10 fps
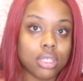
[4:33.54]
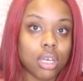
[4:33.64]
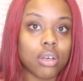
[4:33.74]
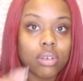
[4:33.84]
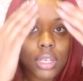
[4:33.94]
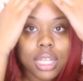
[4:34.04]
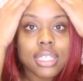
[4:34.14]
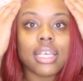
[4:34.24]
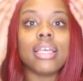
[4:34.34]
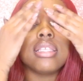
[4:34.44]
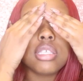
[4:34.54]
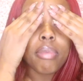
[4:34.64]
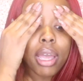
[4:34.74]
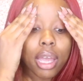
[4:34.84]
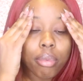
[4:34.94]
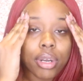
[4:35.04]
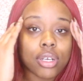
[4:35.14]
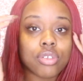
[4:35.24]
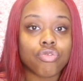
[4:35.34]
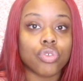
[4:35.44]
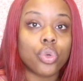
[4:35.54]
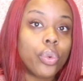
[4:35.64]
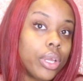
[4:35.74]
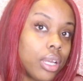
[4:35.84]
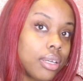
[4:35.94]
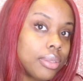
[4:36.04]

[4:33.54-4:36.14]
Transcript: So let's get into my eyebrows real quick.